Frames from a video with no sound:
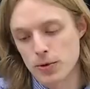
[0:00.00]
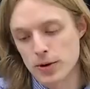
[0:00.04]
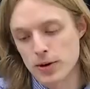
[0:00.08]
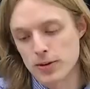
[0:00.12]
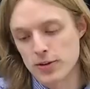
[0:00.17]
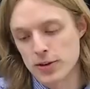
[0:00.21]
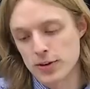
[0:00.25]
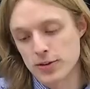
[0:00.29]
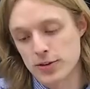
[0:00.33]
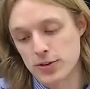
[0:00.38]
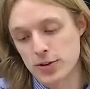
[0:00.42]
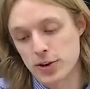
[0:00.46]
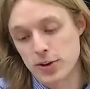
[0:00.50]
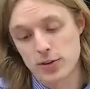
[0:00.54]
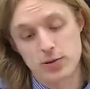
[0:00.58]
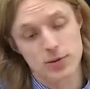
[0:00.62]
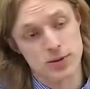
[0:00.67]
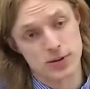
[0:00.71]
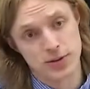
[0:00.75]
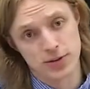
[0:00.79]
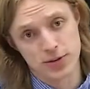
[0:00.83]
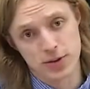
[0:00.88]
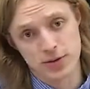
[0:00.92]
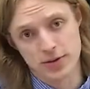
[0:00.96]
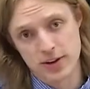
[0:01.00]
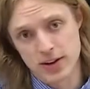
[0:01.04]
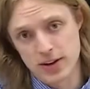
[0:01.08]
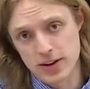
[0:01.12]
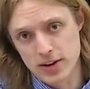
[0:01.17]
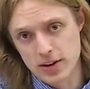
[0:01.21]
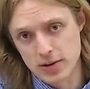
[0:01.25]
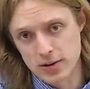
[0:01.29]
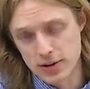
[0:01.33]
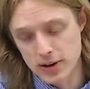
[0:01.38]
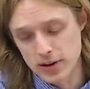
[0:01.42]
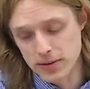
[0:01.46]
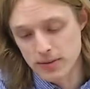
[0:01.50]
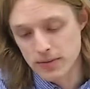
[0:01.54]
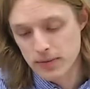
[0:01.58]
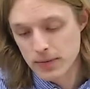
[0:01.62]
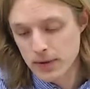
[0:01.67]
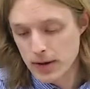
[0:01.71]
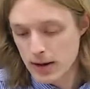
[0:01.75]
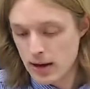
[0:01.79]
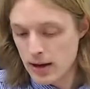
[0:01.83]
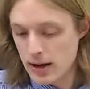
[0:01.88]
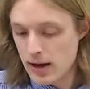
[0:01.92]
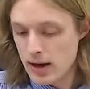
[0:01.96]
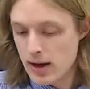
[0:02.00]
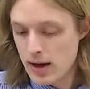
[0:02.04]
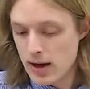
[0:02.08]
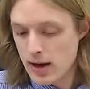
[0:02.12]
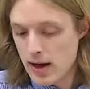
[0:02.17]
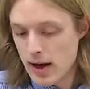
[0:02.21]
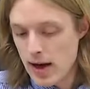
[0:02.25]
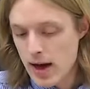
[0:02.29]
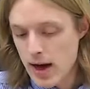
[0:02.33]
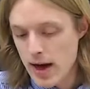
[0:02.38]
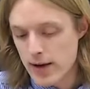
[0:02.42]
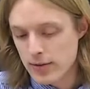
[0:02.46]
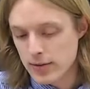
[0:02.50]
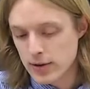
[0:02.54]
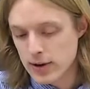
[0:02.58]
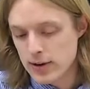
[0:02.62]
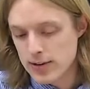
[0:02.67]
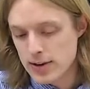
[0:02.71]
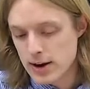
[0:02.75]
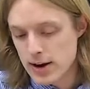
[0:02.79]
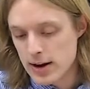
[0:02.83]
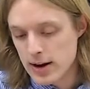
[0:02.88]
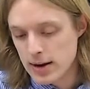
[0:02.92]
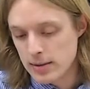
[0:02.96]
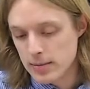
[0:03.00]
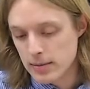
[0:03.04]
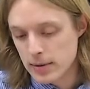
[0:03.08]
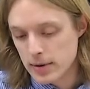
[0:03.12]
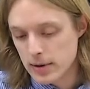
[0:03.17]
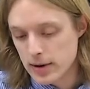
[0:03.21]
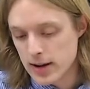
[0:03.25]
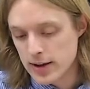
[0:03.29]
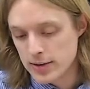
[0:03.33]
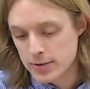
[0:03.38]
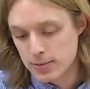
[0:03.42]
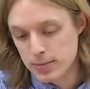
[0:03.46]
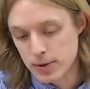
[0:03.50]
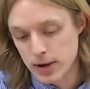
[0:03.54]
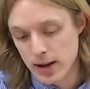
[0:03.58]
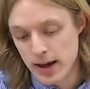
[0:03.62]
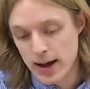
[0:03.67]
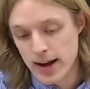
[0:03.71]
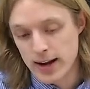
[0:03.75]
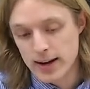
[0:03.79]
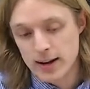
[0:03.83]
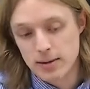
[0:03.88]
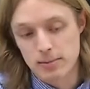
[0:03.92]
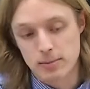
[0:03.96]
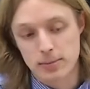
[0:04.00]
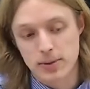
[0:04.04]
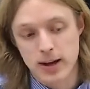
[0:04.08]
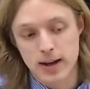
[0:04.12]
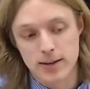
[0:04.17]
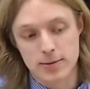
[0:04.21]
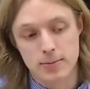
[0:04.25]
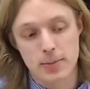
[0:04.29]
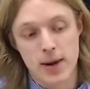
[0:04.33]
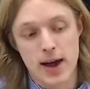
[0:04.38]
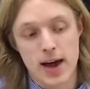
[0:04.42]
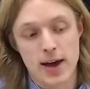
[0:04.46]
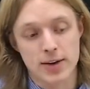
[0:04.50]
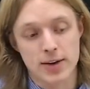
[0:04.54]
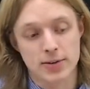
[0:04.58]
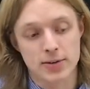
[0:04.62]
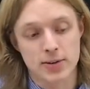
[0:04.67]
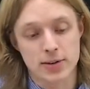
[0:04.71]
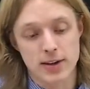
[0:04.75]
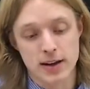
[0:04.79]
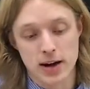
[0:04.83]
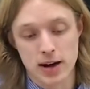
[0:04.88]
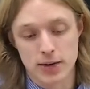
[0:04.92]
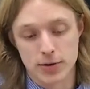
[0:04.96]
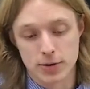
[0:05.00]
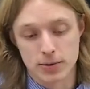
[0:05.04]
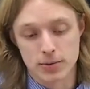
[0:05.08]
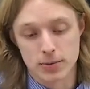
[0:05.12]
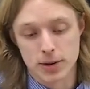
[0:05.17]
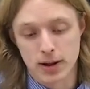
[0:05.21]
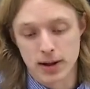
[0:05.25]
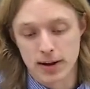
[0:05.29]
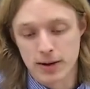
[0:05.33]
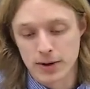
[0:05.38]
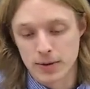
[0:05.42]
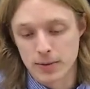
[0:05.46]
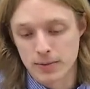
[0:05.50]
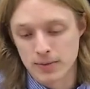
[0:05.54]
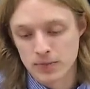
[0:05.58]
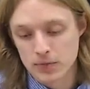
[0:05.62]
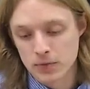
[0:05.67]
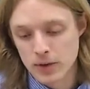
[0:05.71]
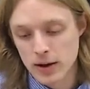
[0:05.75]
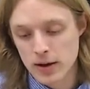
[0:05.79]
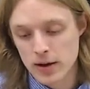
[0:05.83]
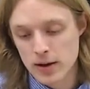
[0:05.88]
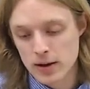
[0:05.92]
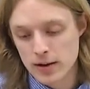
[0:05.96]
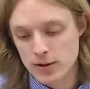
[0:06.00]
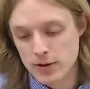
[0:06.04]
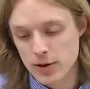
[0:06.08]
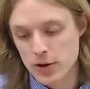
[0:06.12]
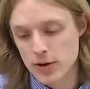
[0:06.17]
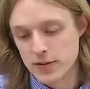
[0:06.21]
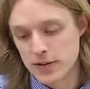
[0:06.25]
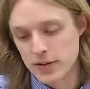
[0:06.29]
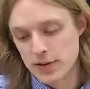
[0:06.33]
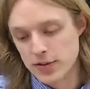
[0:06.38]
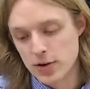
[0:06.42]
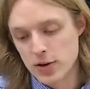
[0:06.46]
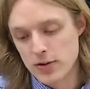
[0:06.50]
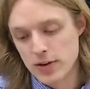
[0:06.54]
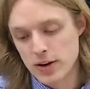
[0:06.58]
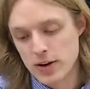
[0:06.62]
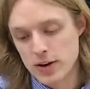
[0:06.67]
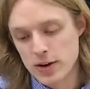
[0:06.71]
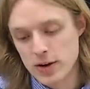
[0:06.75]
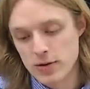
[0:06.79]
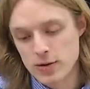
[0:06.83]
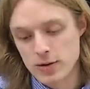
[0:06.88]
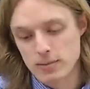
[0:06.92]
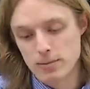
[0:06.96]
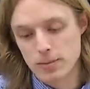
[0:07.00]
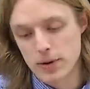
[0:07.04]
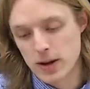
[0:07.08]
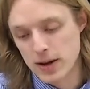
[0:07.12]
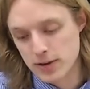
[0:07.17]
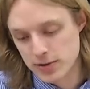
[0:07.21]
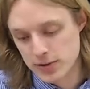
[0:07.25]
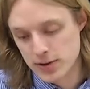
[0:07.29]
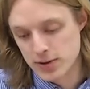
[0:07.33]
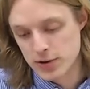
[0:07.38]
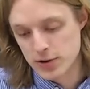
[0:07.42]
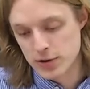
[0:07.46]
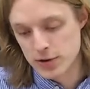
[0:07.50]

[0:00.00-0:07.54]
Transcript: works, it starts with the Soviet Union. Every time it's played, it gets passed to the other player. So if the Soviet Union plays this